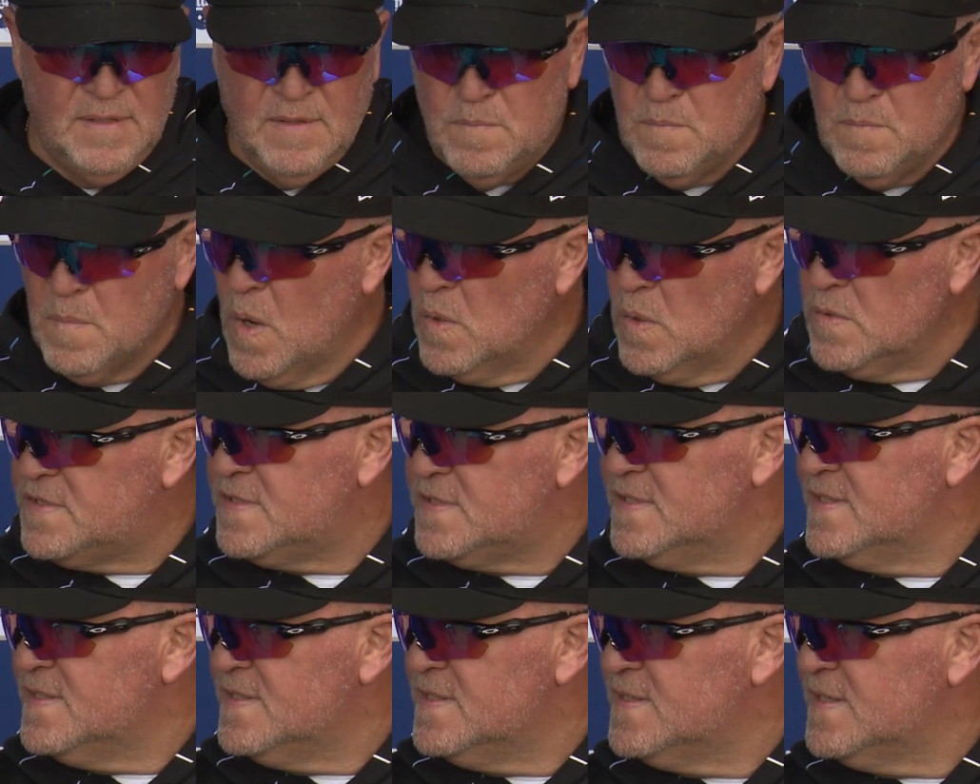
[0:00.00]

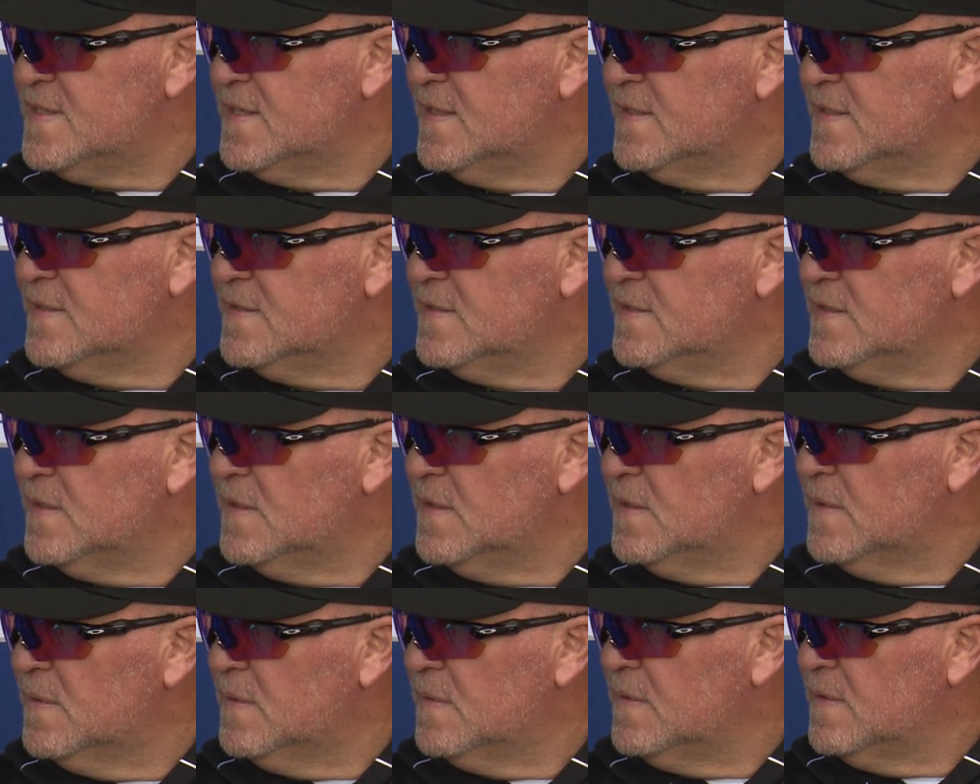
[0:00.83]
motions and you
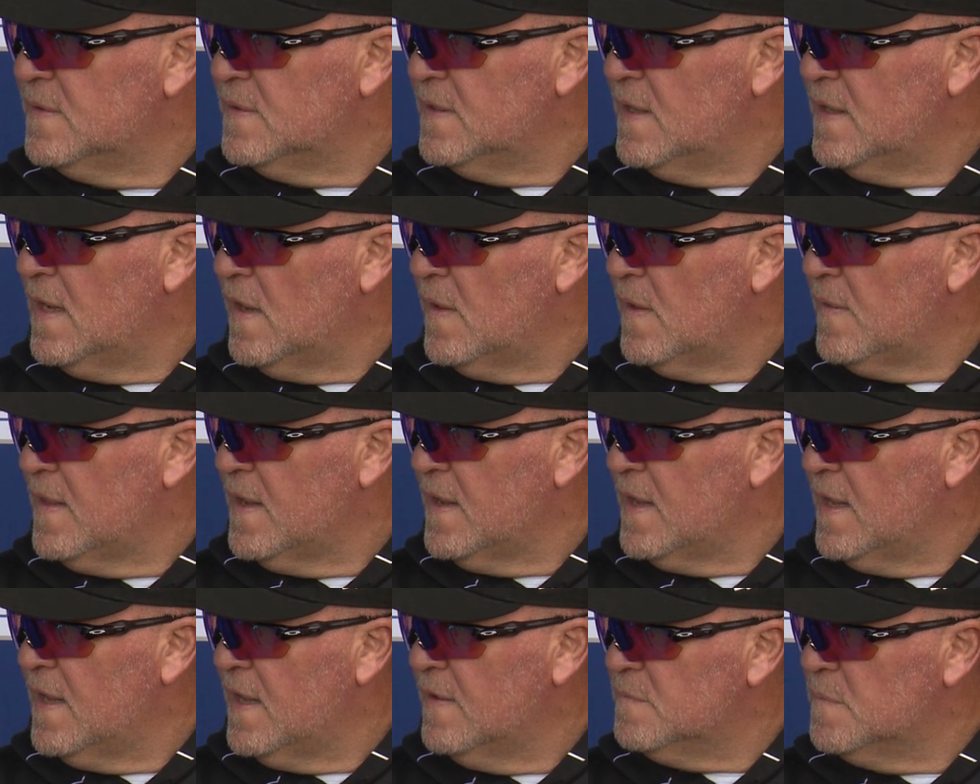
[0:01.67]
know how
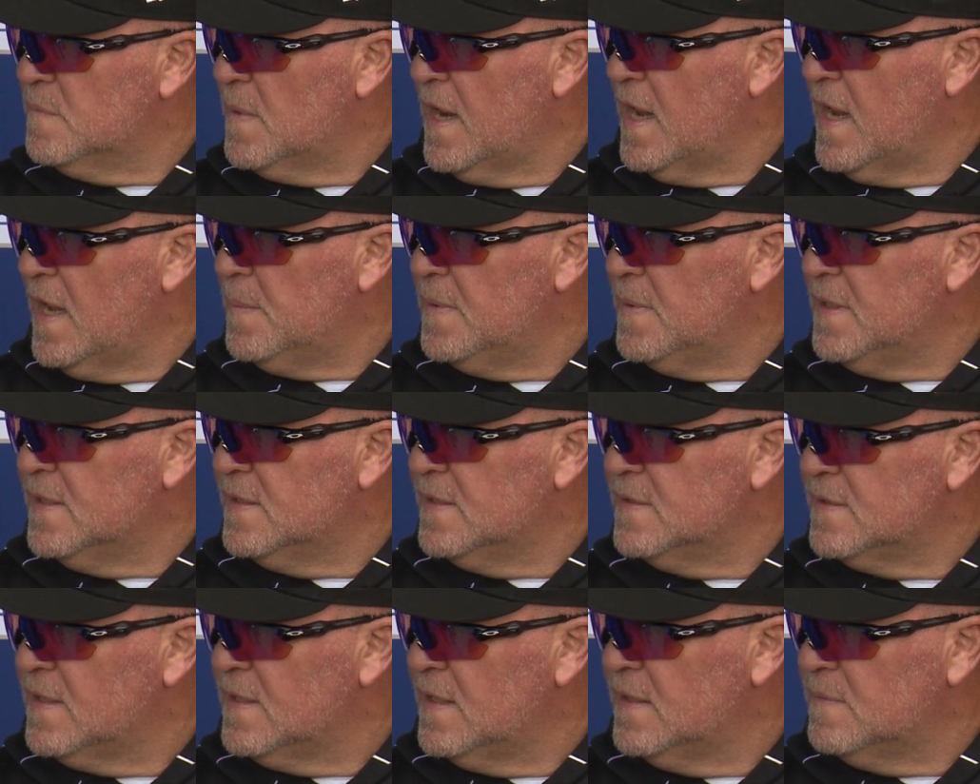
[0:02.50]
they have Miami
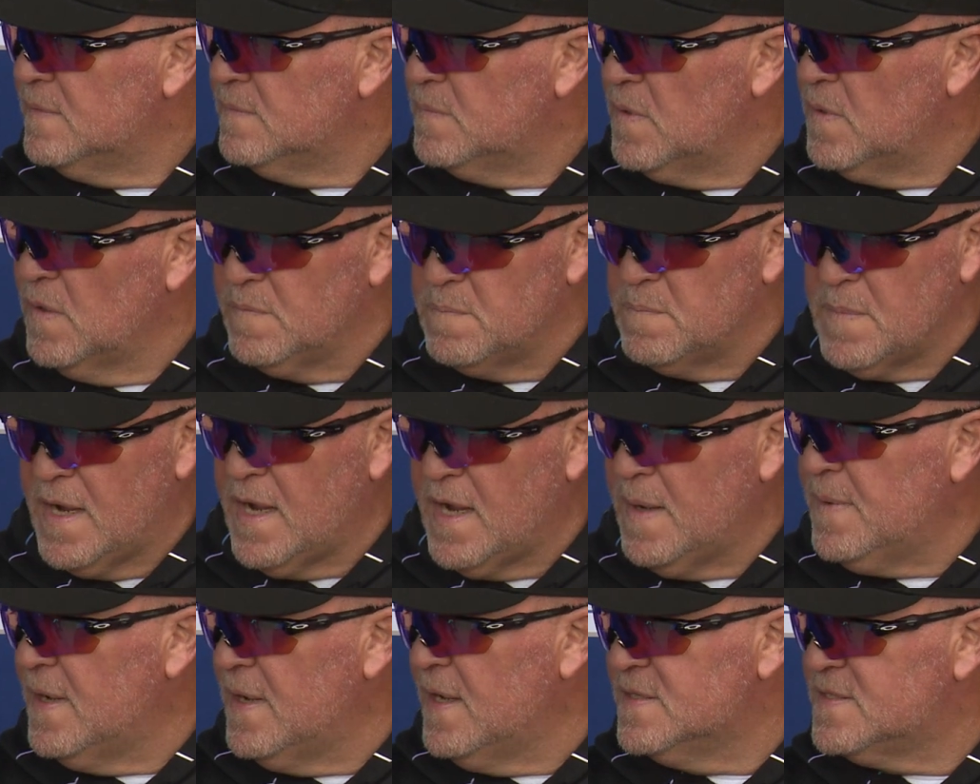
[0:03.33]
and, and both
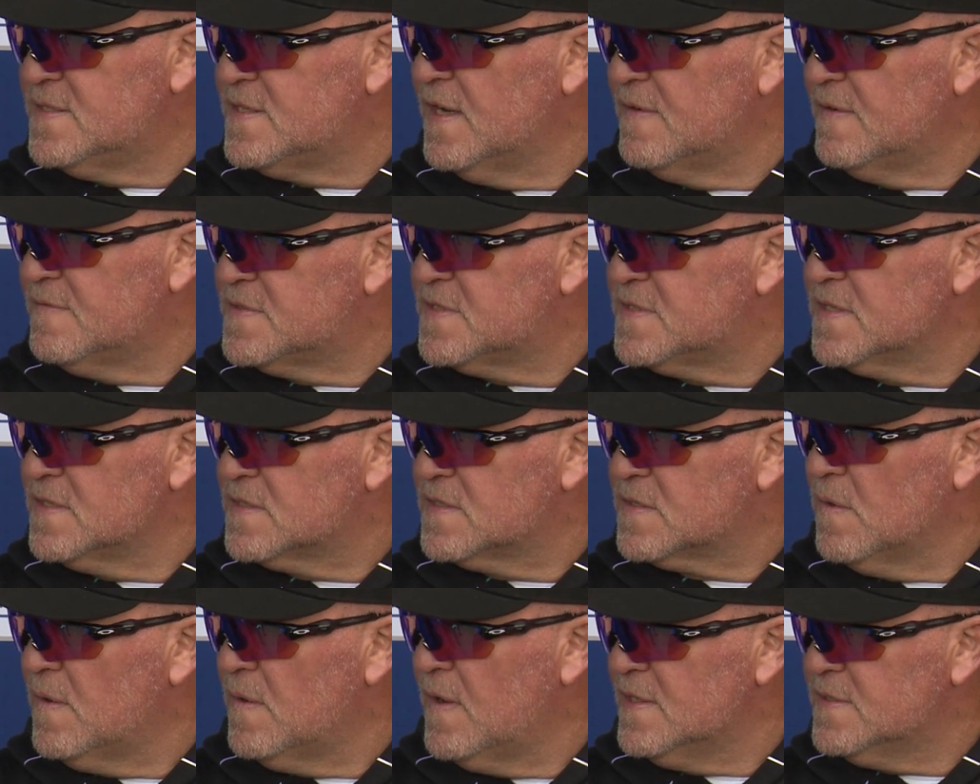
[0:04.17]
Miami and San
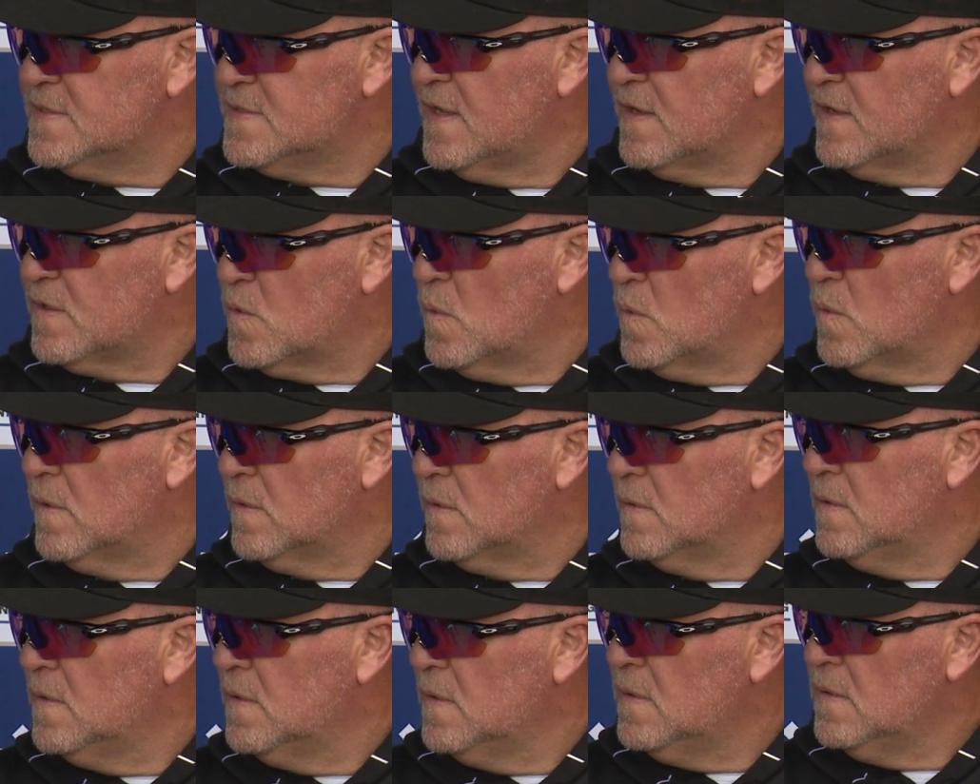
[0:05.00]
Francisco has that core,